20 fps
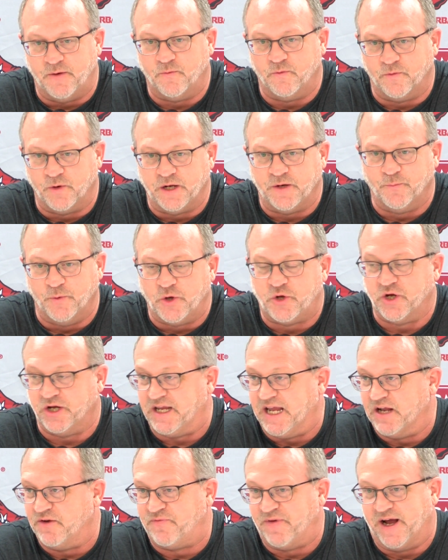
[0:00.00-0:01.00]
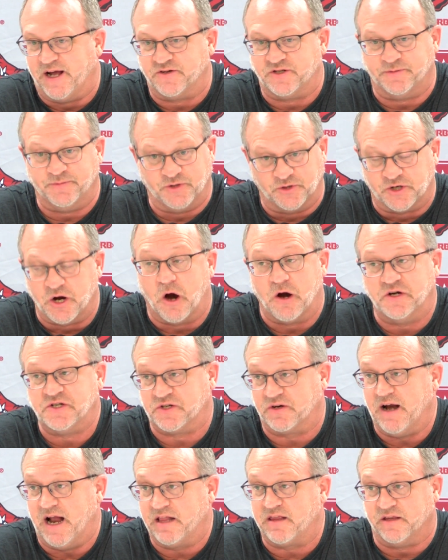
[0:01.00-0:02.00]
We could get in foul trouble. Their guards
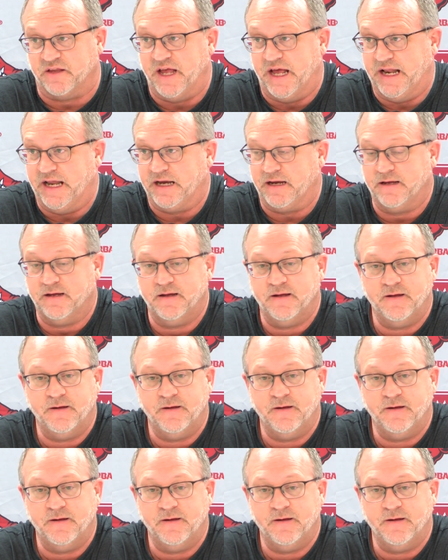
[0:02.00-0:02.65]
are athletic.